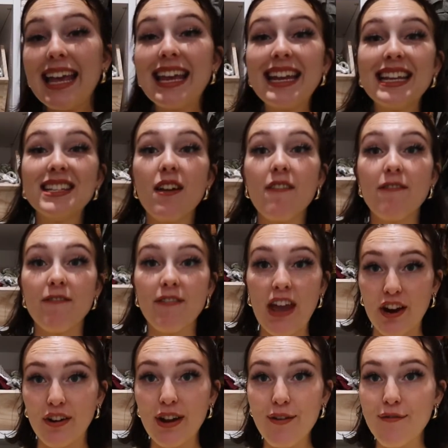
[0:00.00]
It is
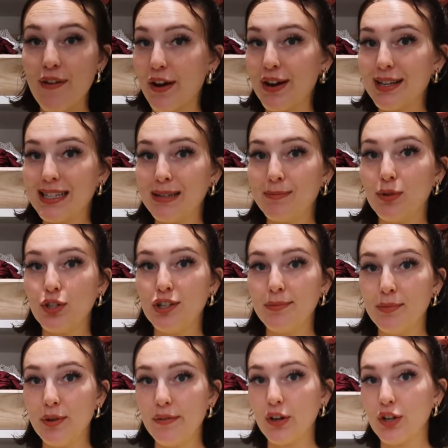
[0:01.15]
very simple to
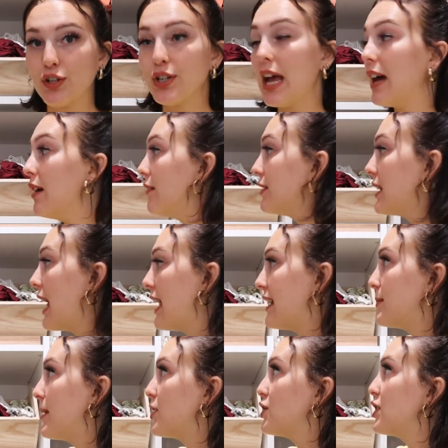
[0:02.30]
move your shelves,
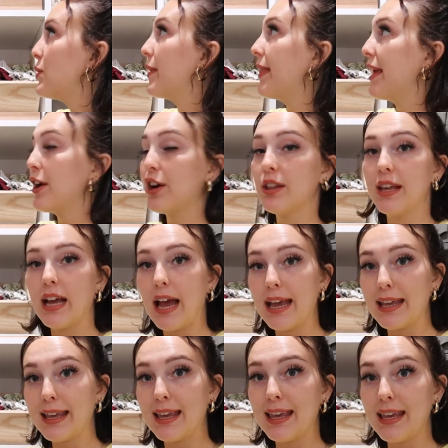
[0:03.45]
especially when they are like
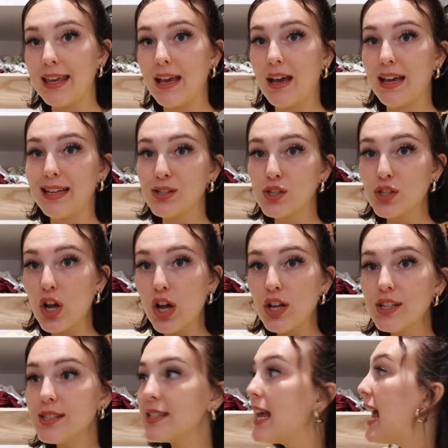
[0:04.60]
IKEA
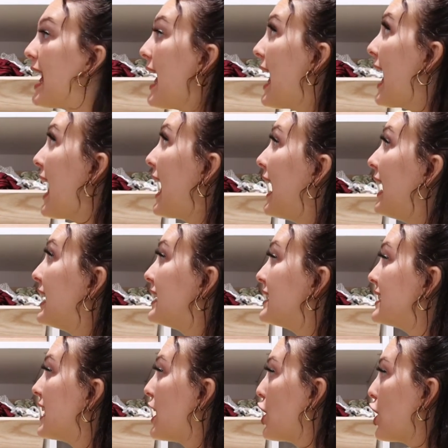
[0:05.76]
installs,
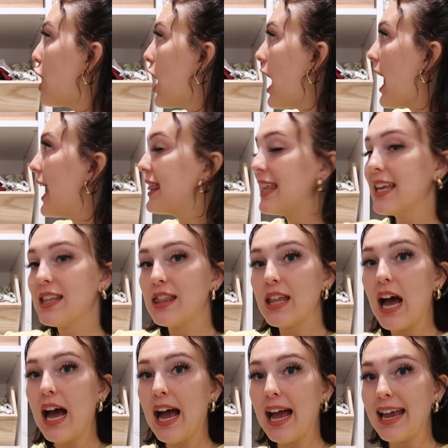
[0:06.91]
and I think the
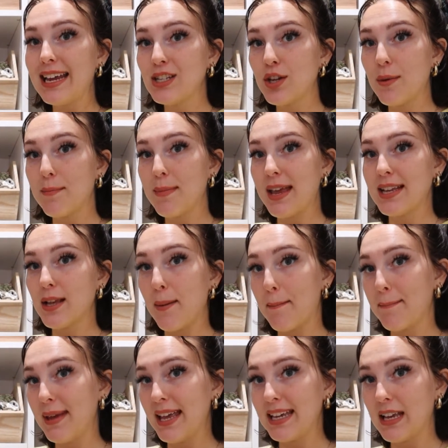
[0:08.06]
height makes a
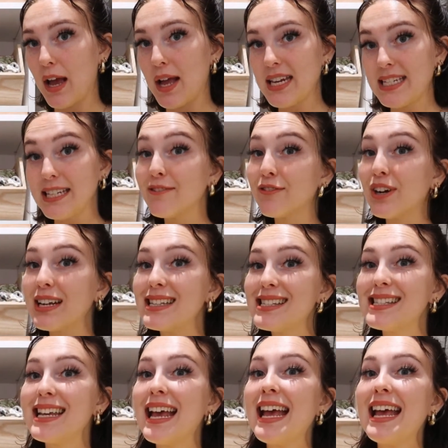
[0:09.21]
big
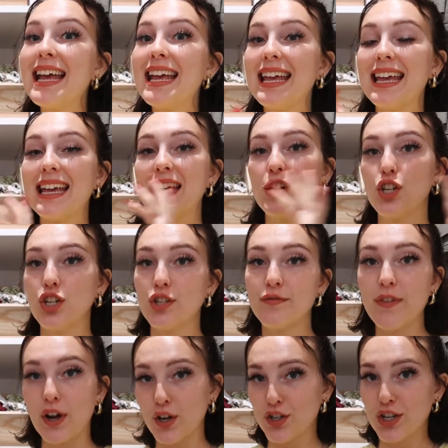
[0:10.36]
difference in just
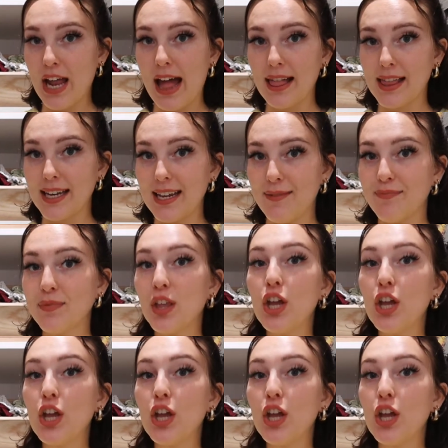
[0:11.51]
functionality.